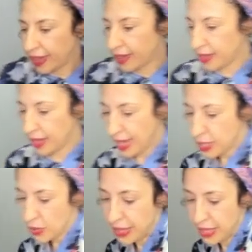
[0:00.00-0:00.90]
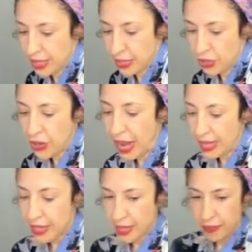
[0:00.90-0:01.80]
then the last one is this
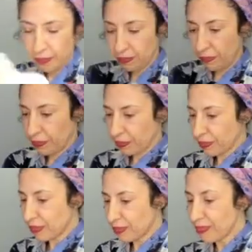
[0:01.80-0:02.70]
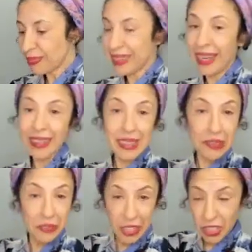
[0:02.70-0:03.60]
dress that I
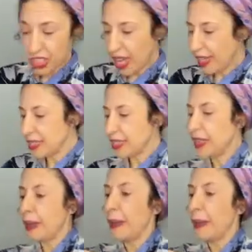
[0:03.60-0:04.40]
didn't finish yet.